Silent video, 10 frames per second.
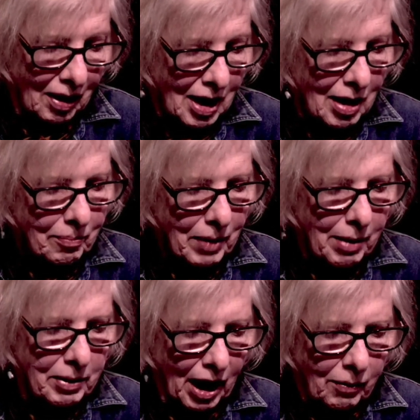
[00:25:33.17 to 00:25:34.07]
maybe
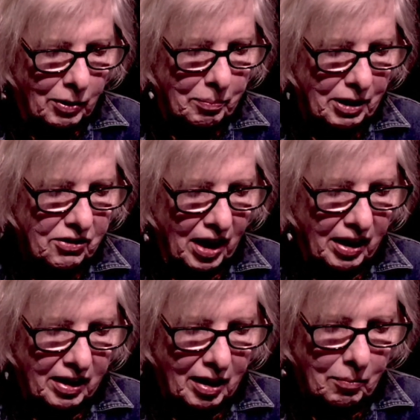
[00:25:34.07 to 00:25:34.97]
I would be taken
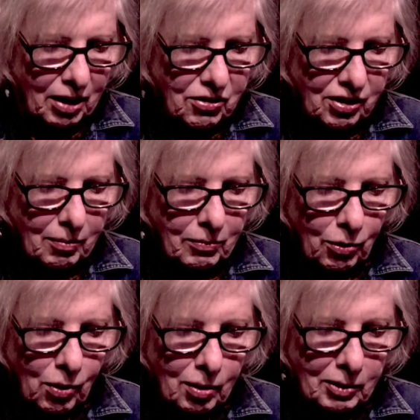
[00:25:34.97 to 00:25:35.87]
in by some
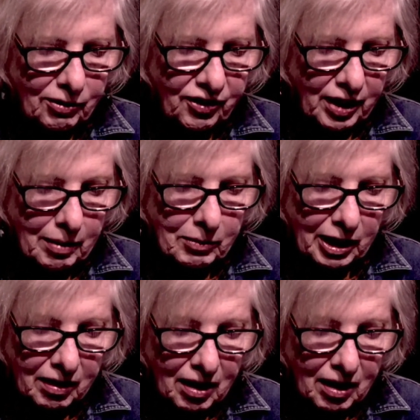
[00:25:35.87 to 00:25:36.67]
normal family,